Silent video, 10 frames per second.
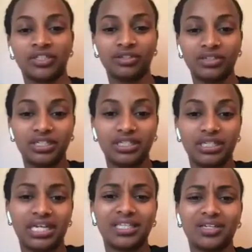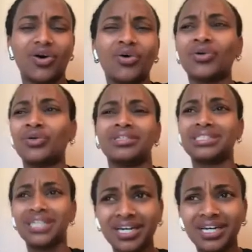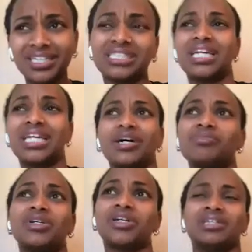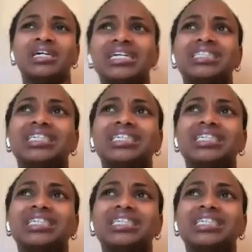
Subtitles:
and then, oh no, is that and